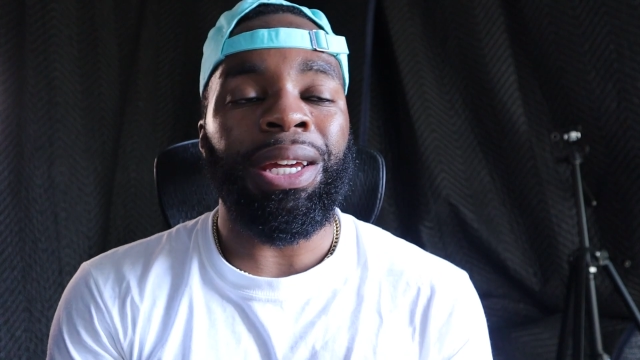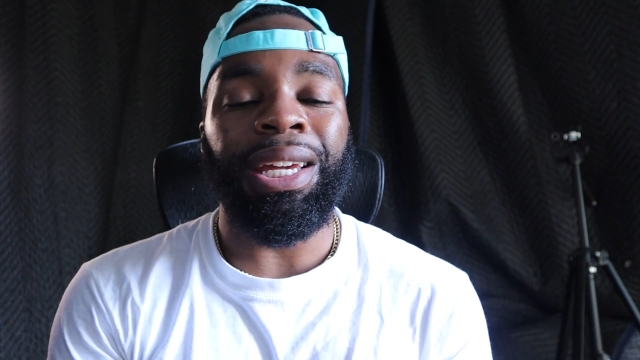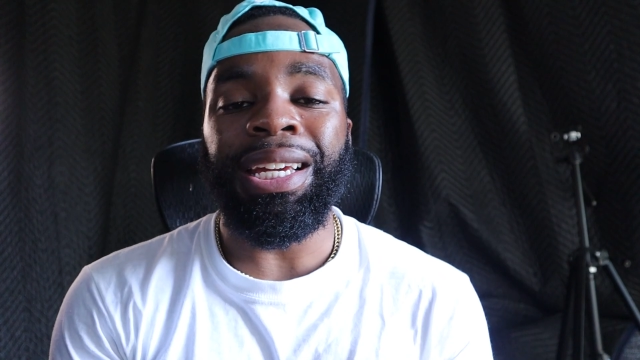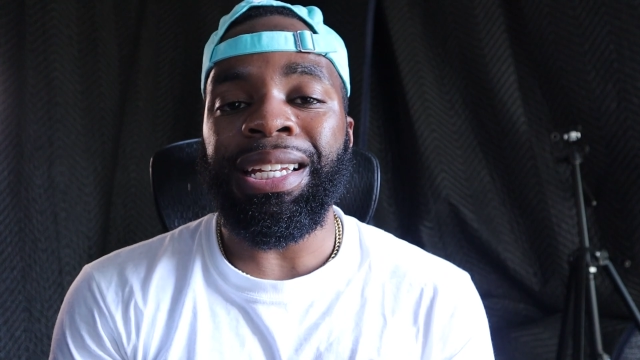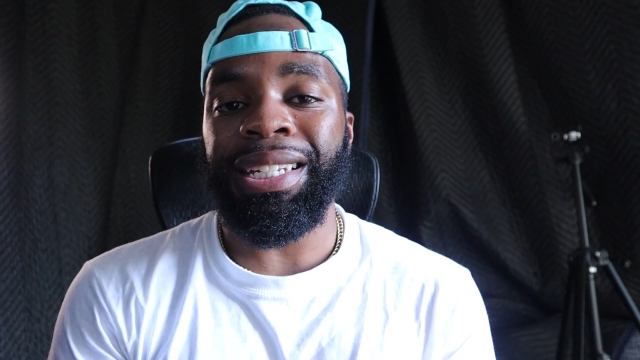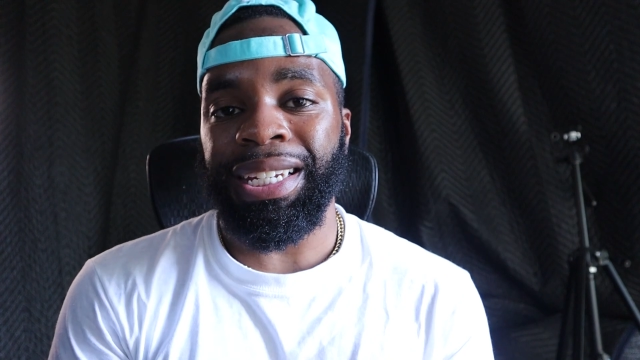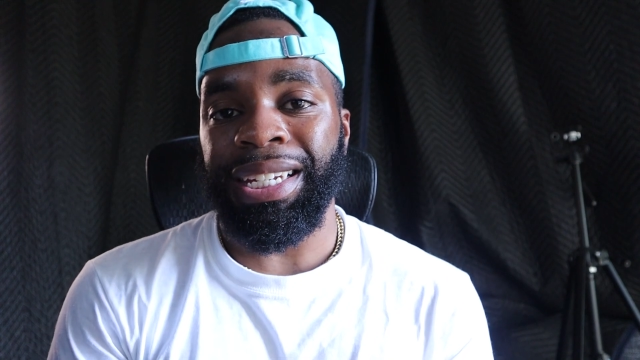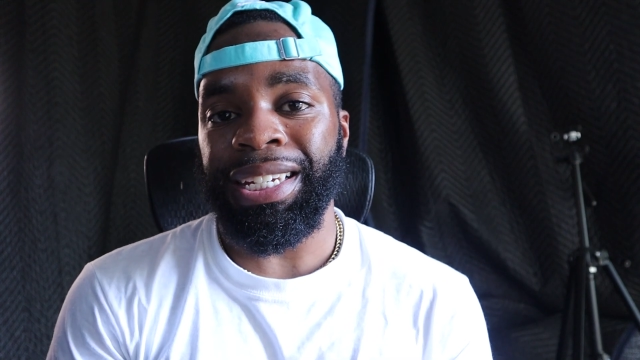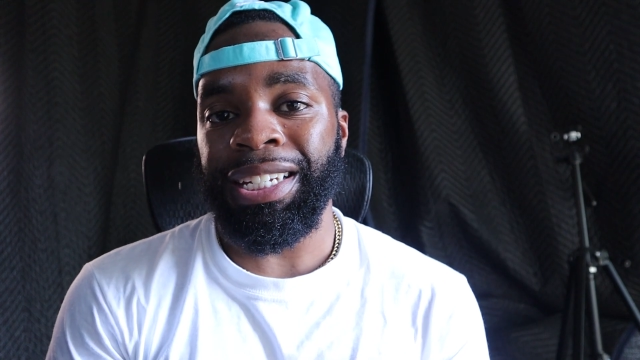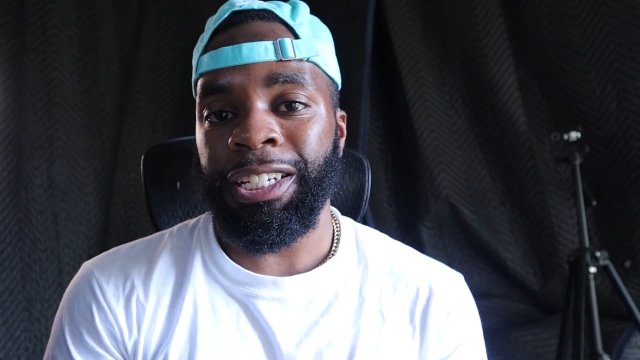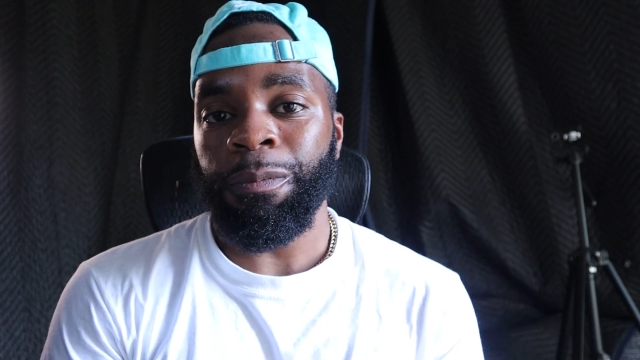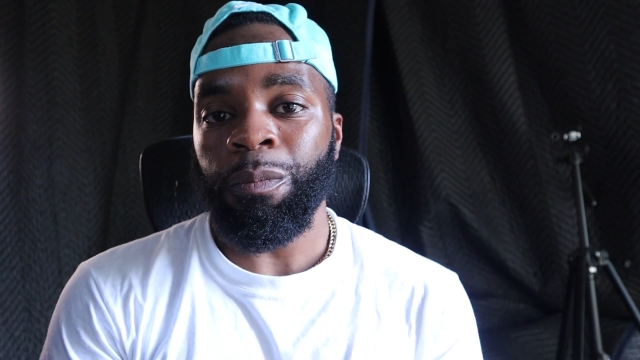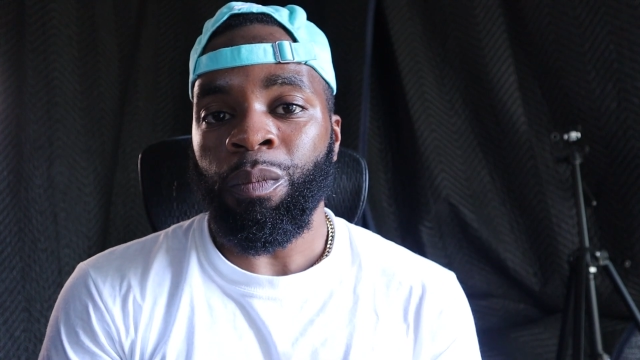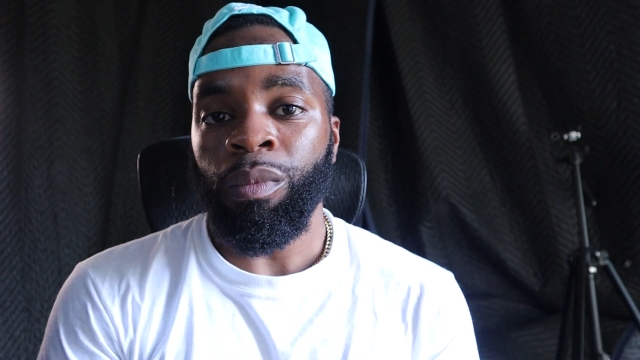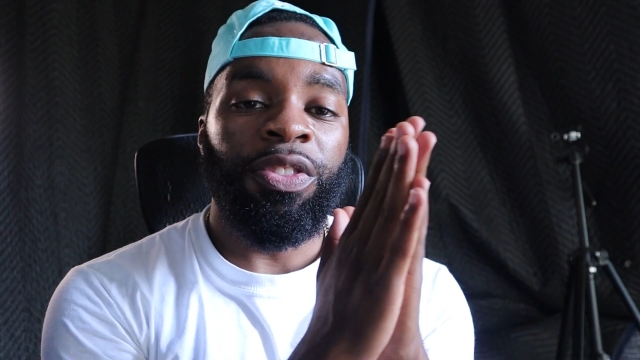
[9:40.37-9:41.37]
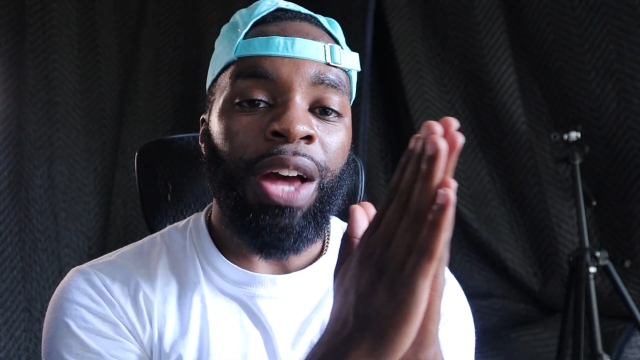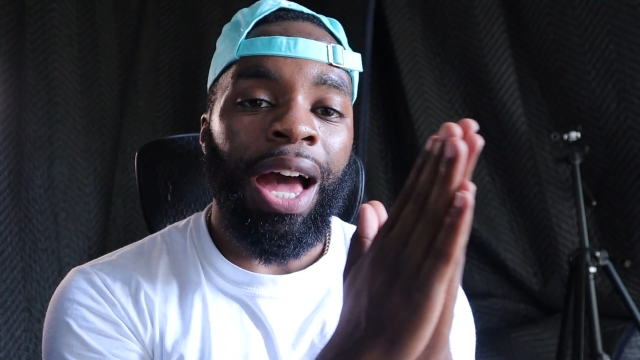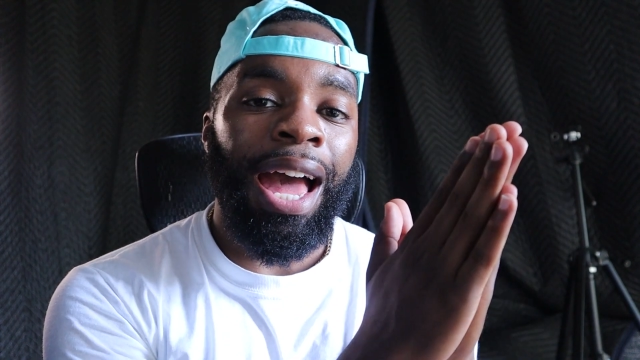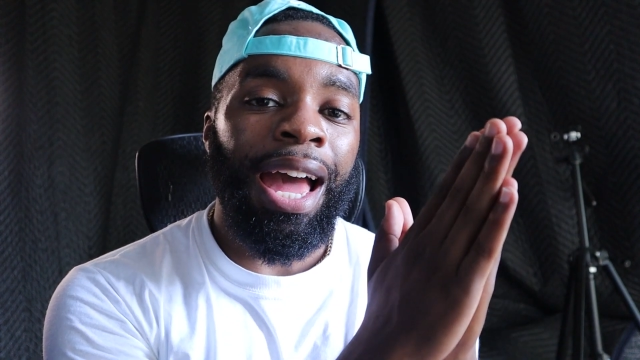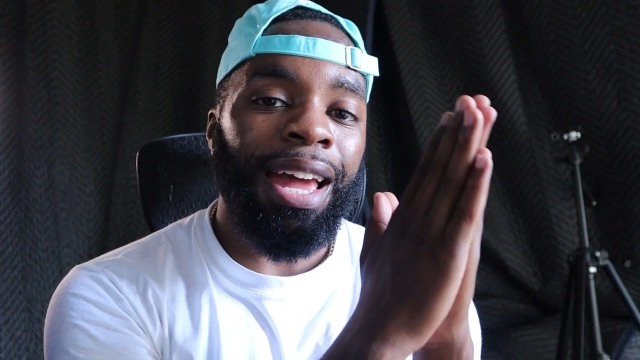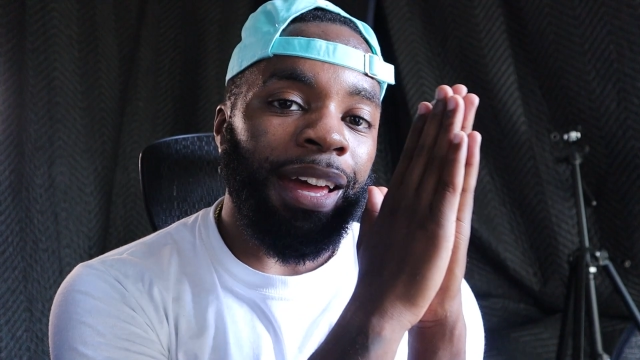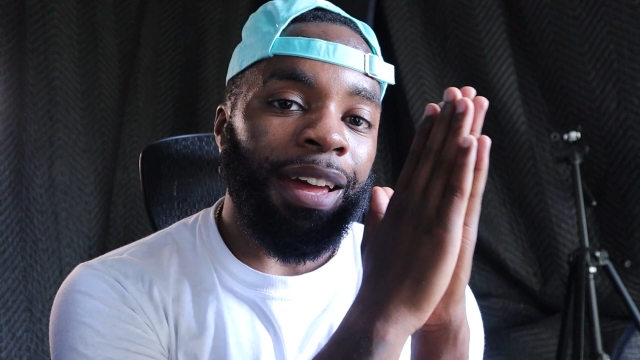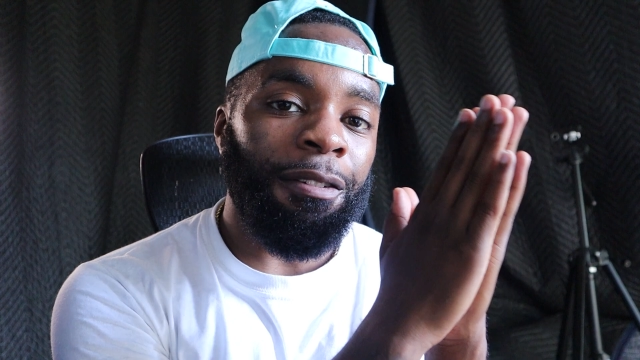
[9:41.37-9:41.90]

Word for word: means is that